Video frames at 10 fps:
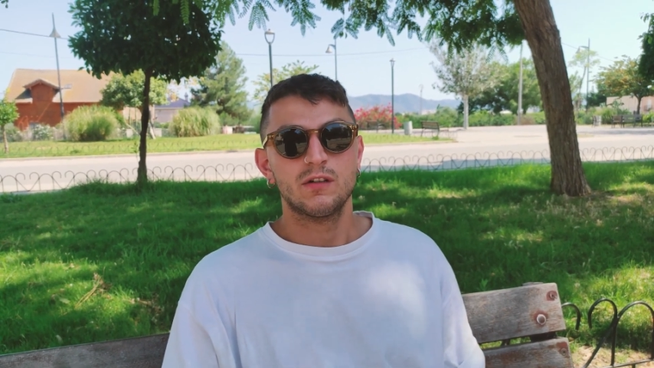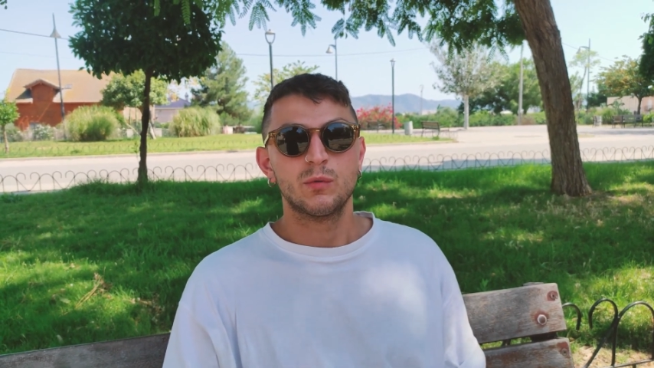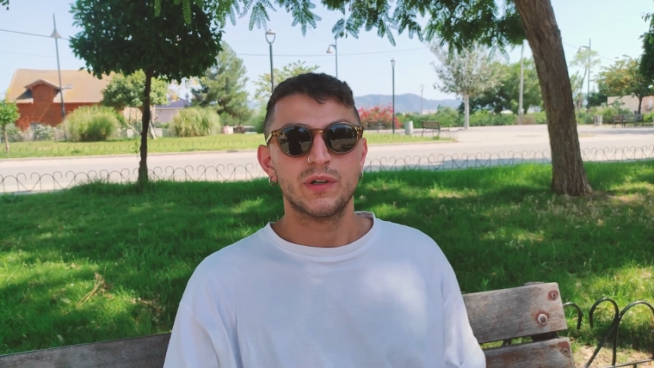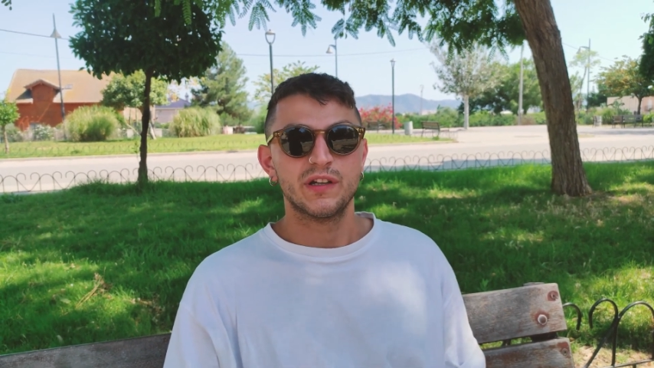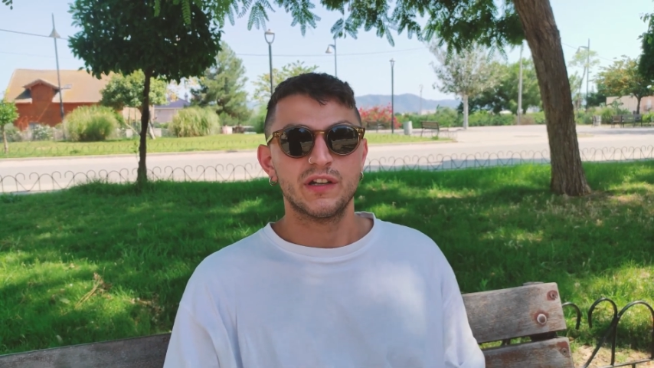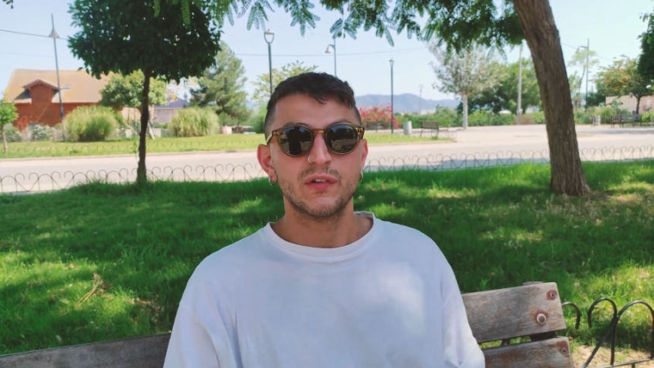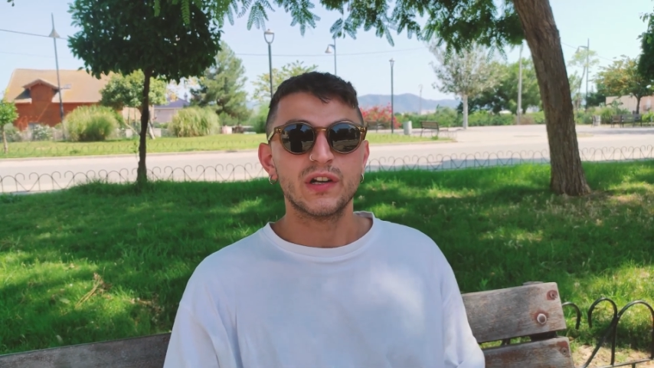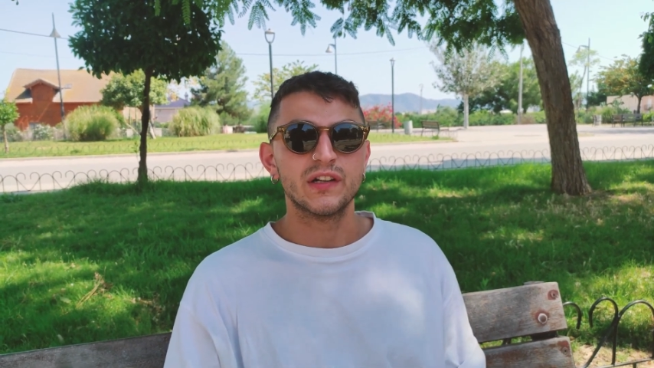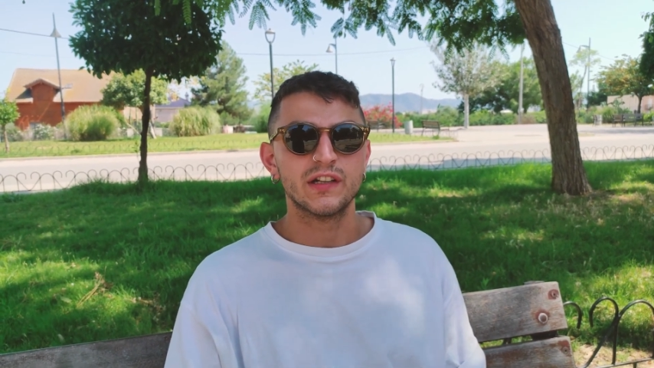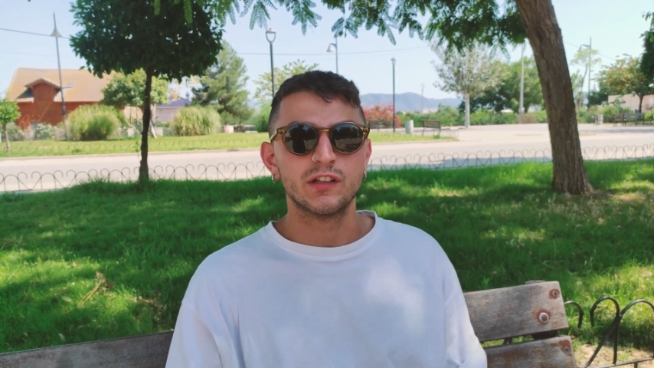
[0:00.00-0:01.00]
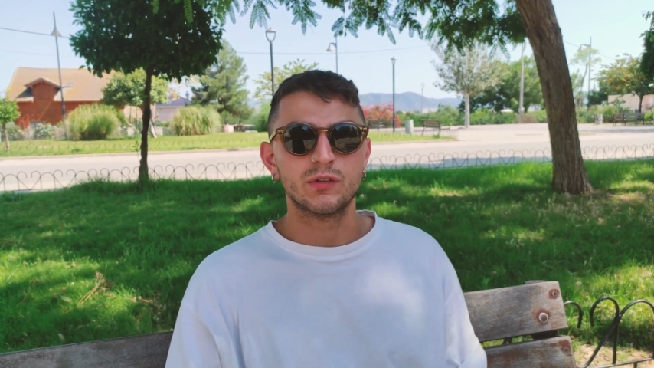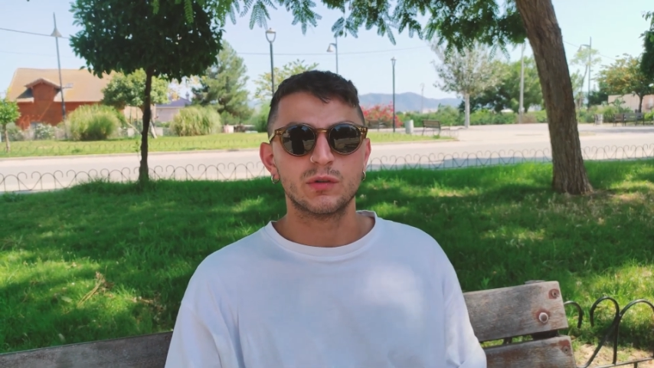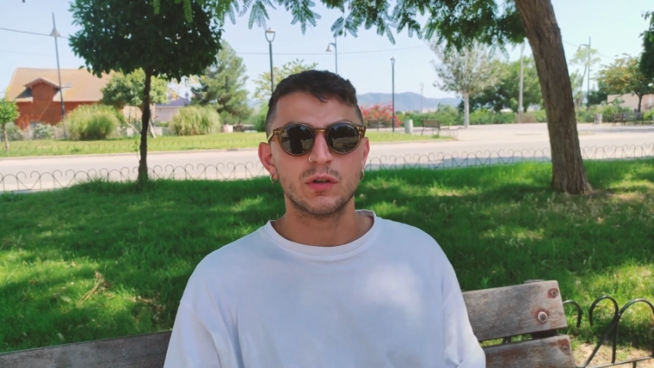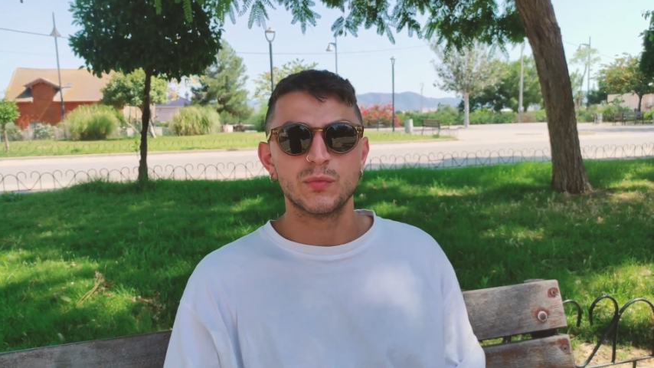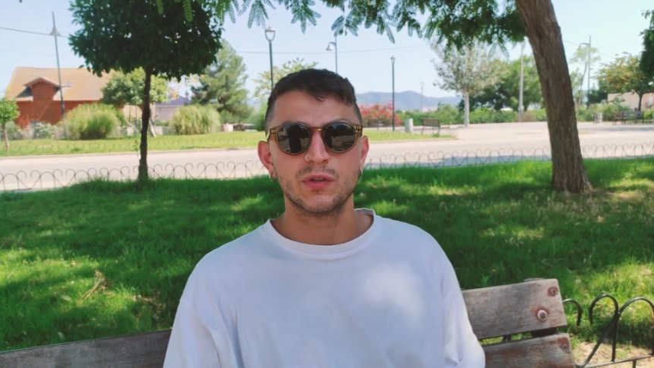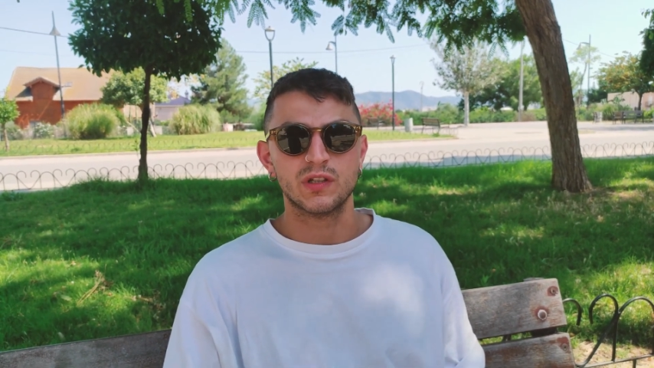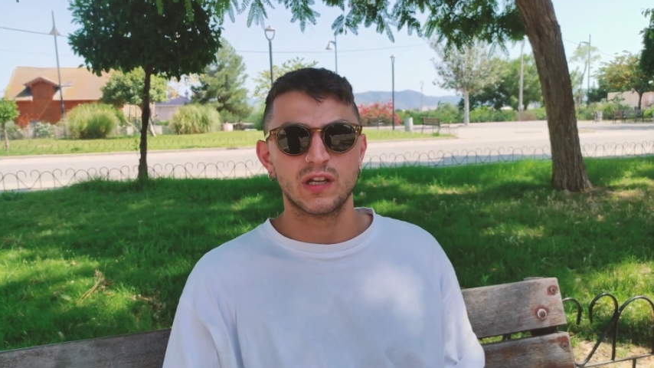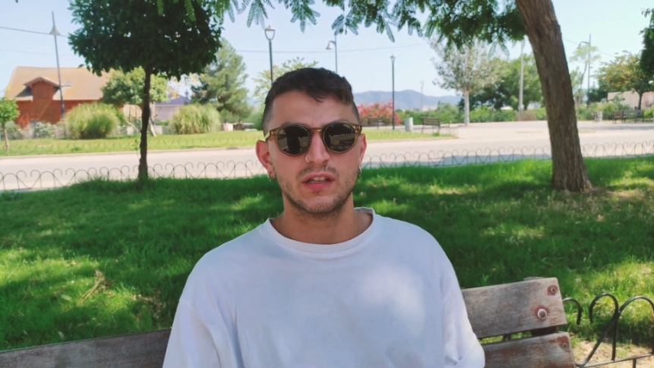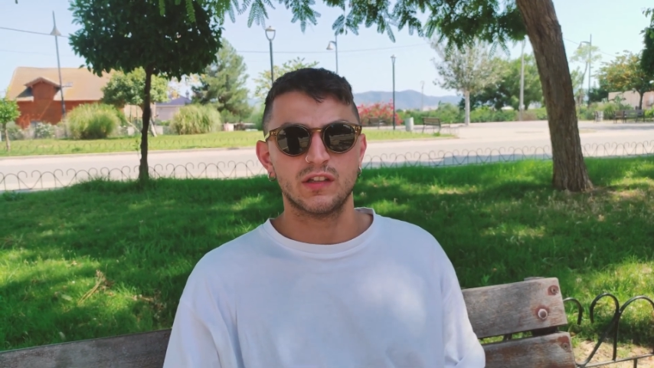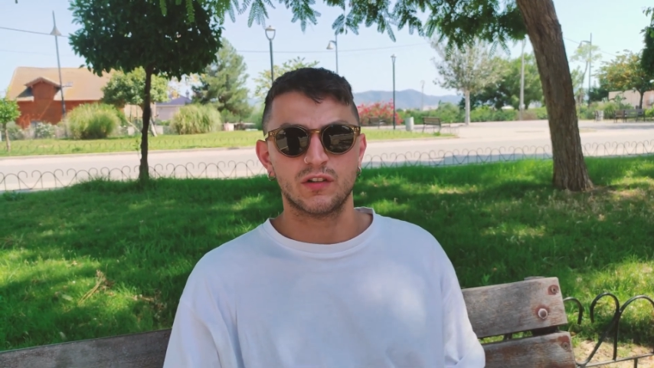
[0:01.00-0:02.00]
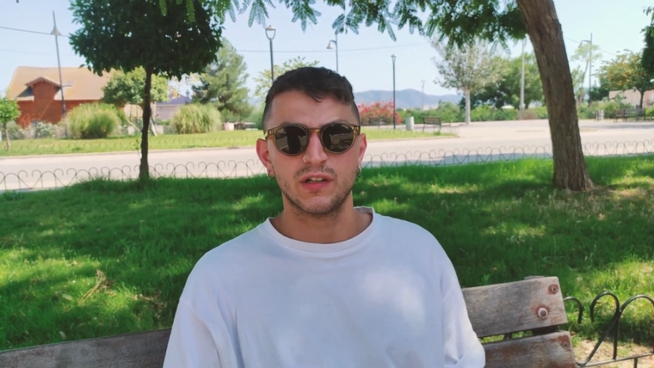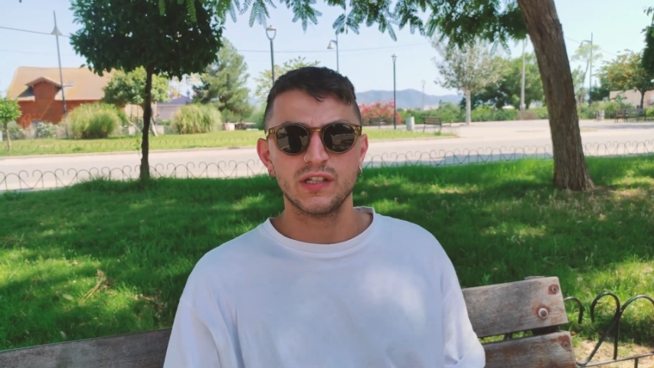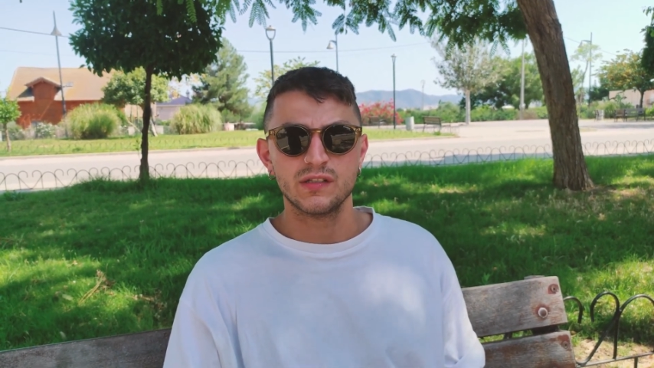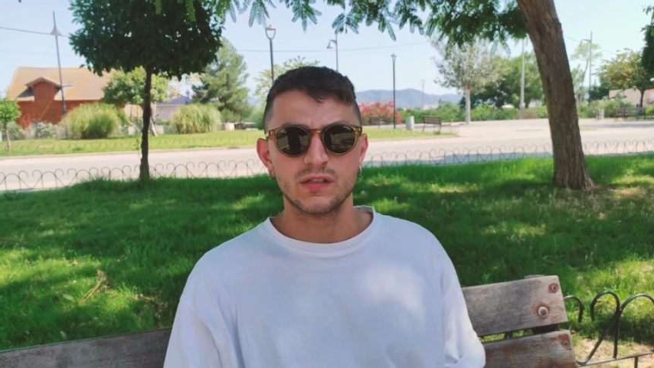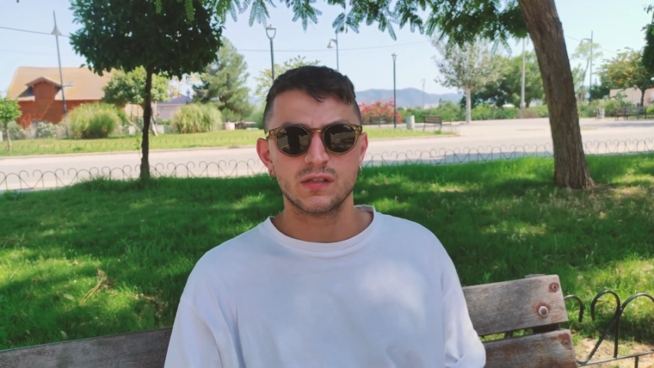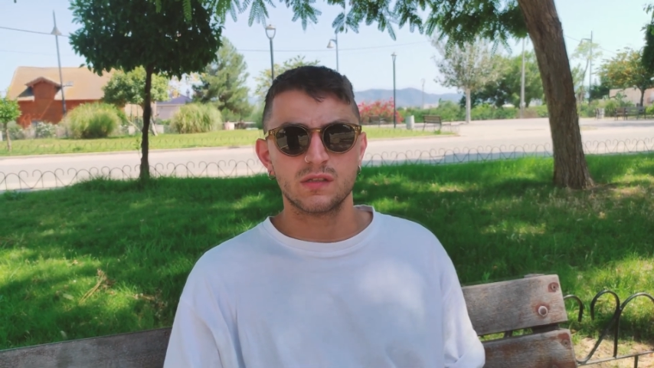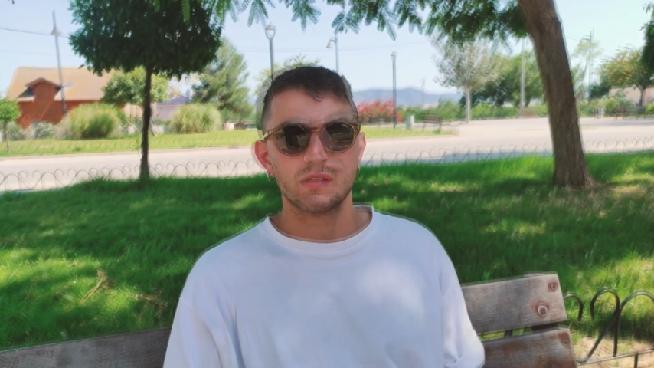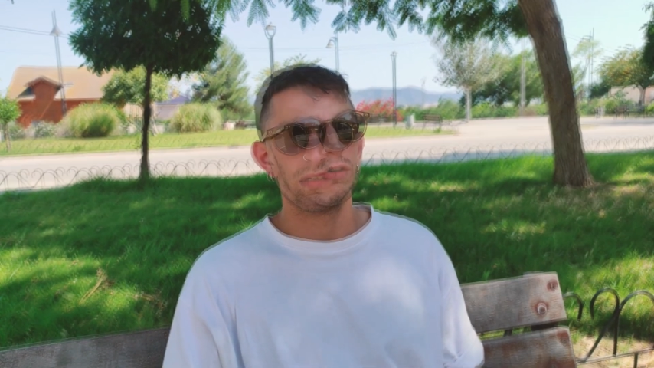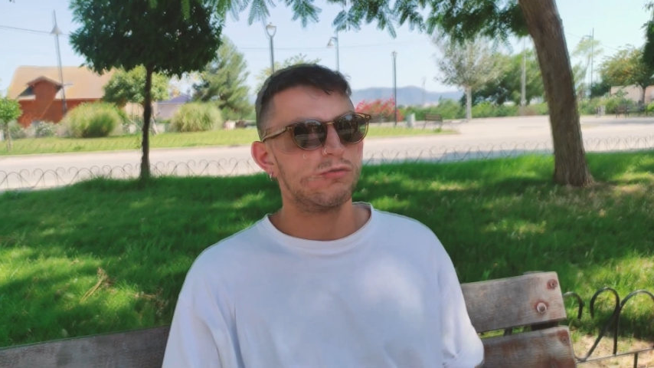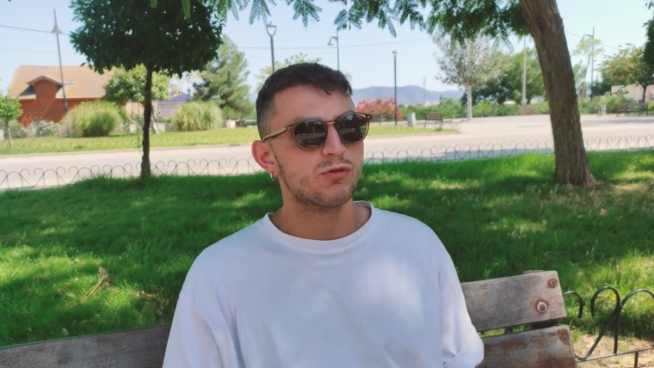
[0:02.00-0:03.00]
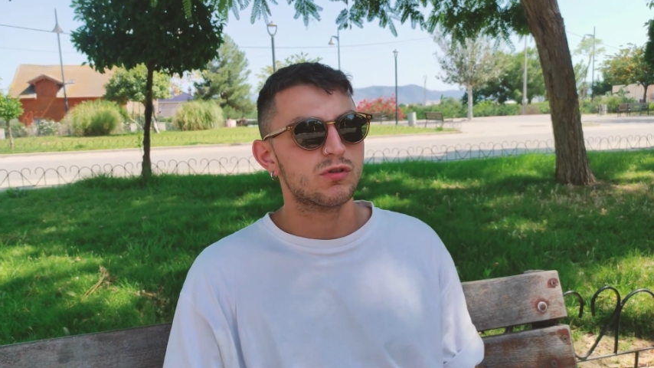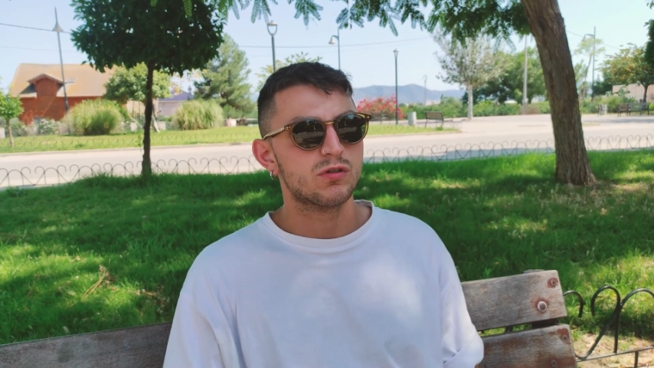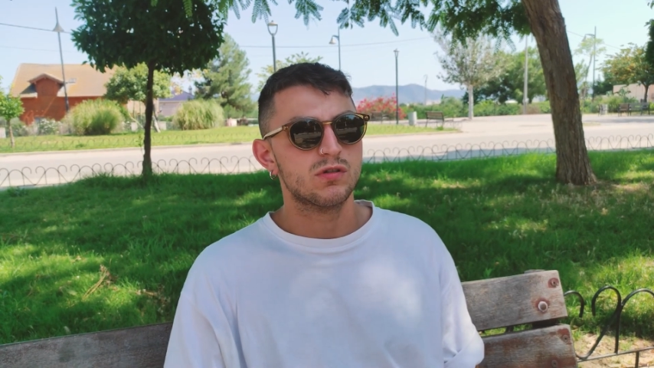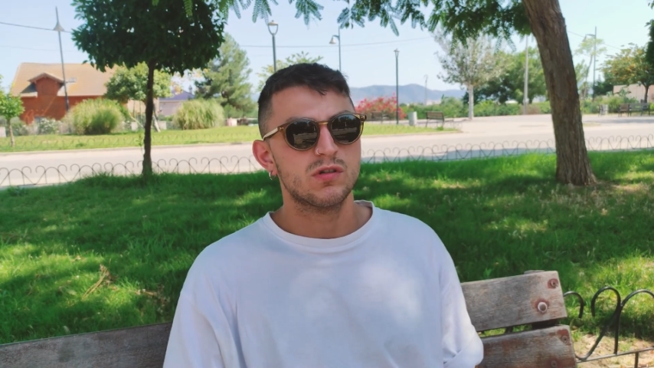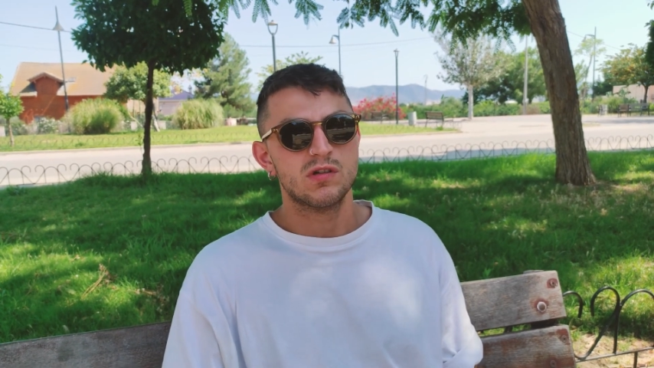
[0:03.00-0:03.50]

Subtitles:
we really need to communicate our needs, because